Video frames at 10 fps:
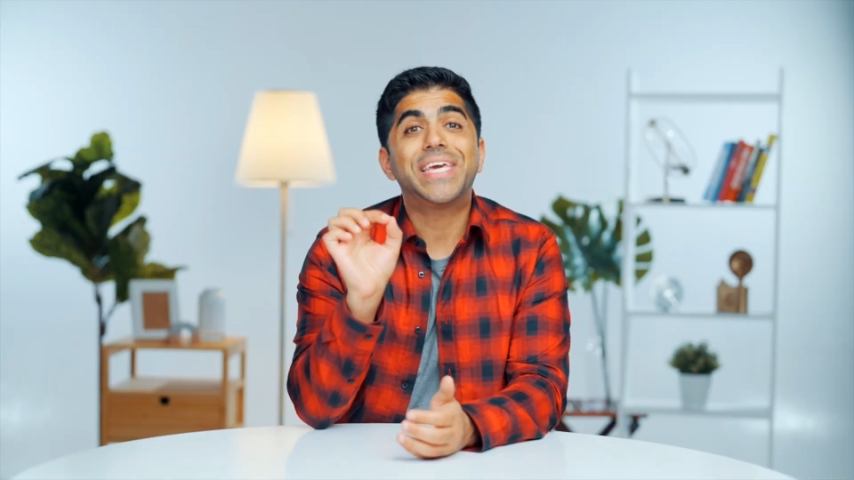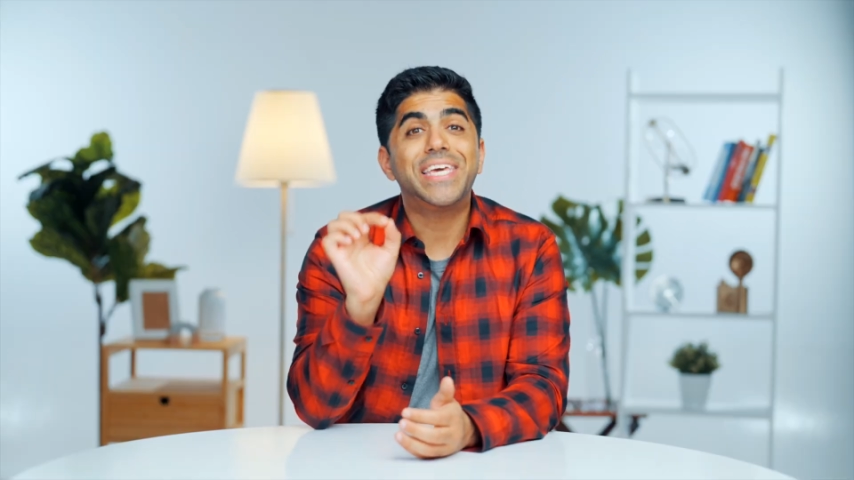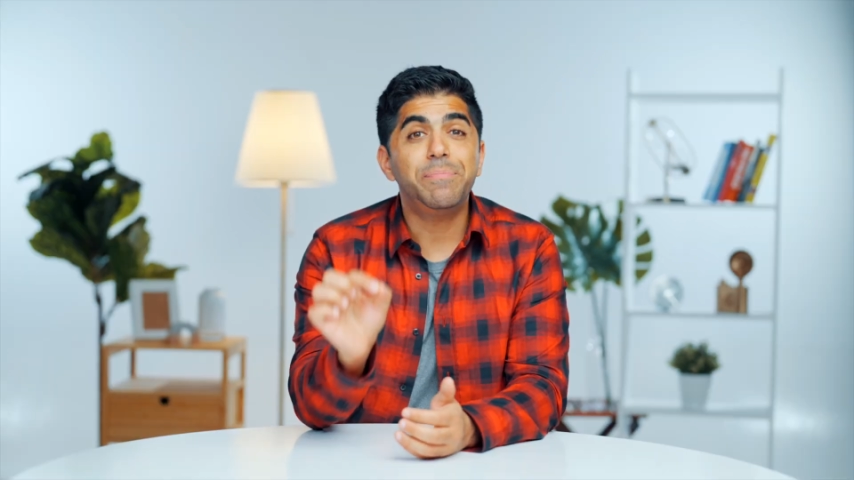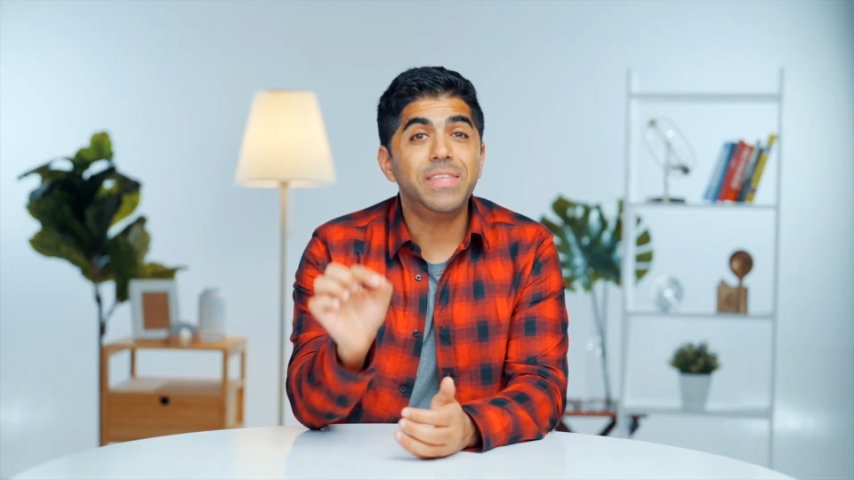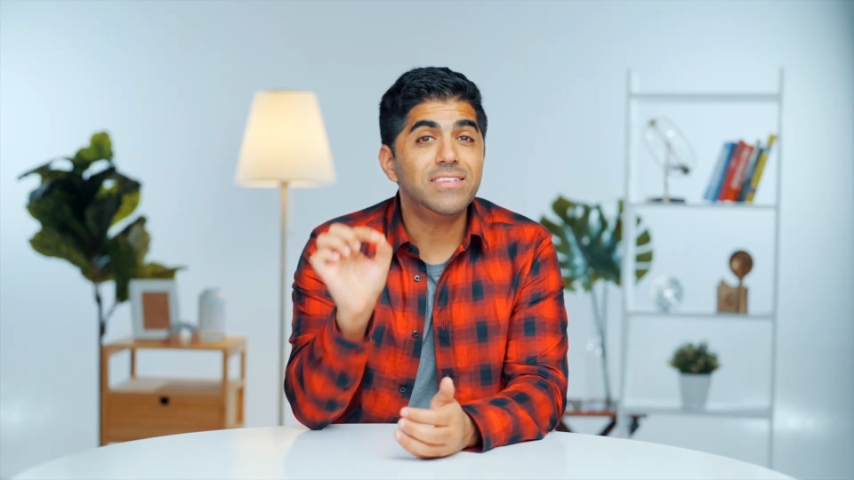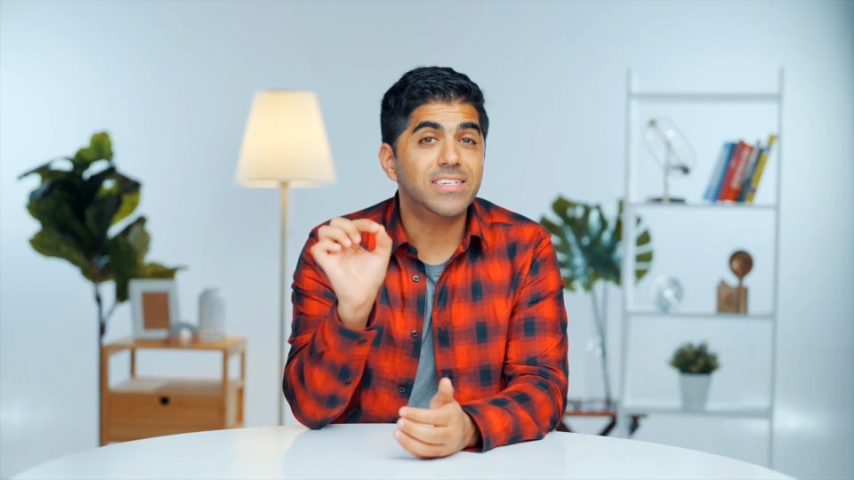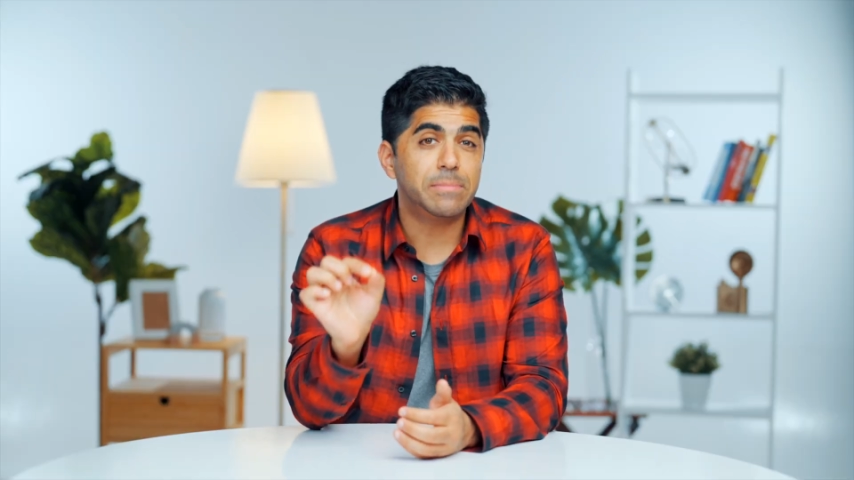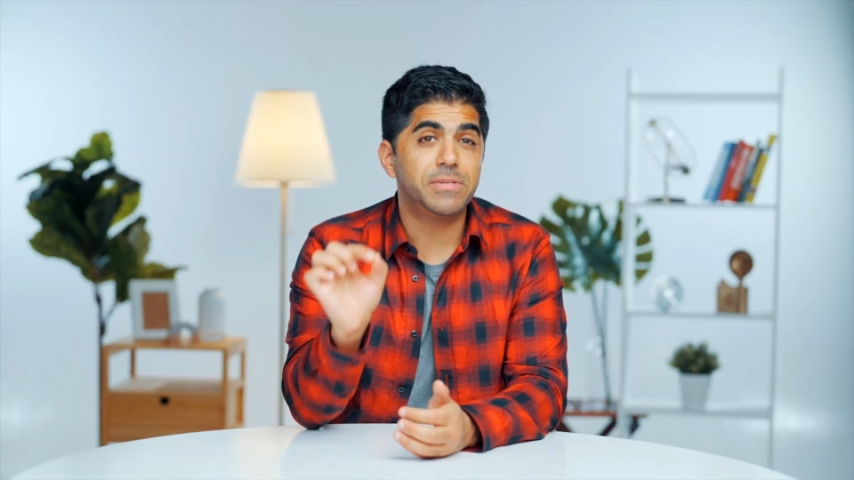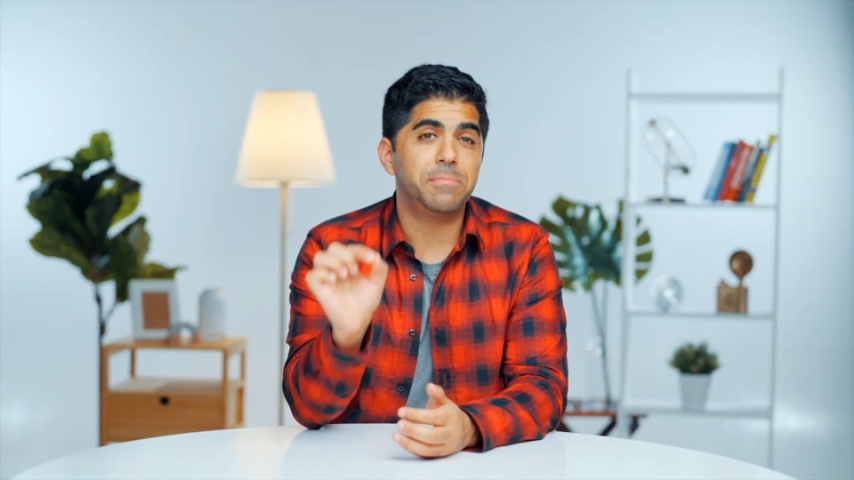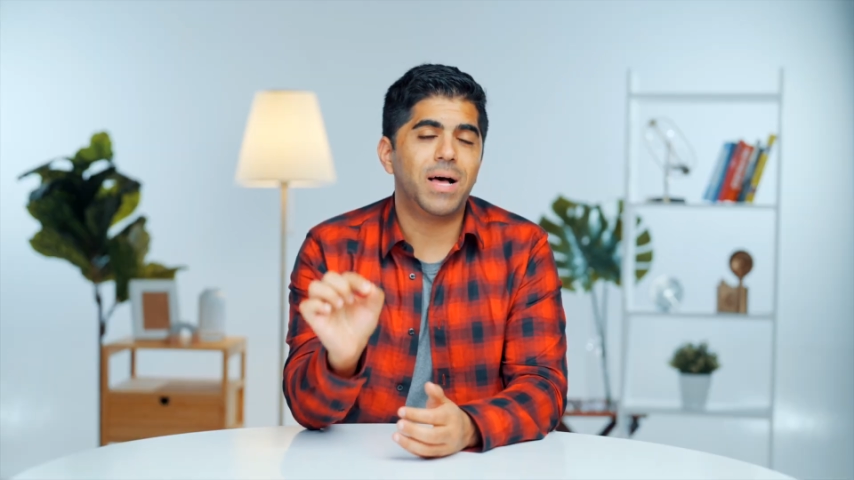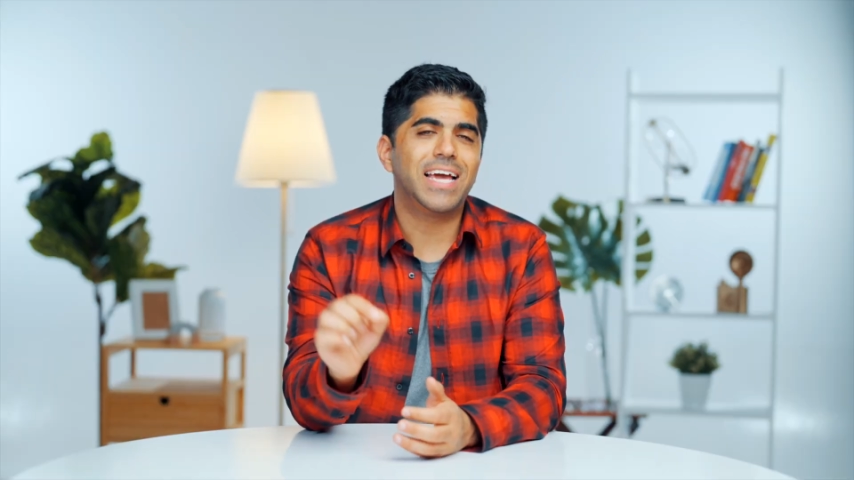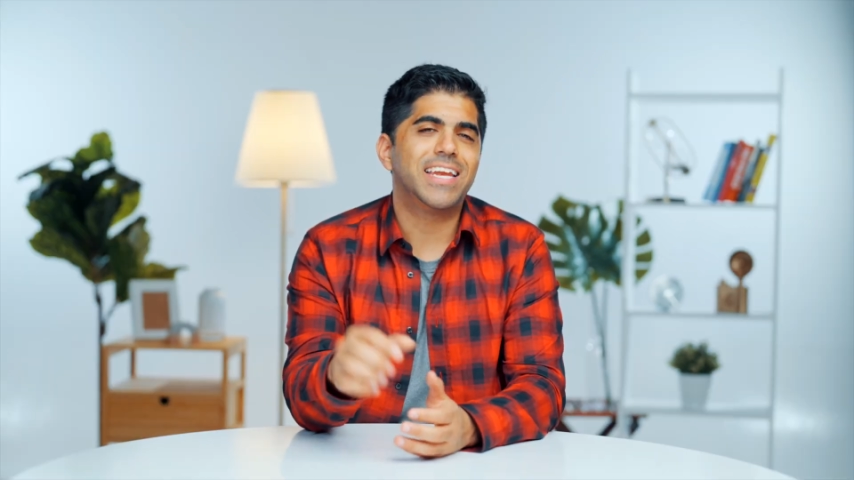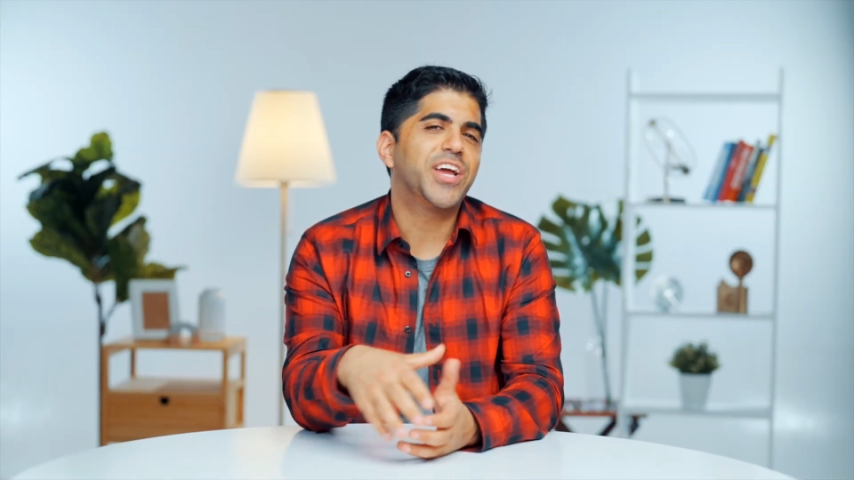keep these tips in mind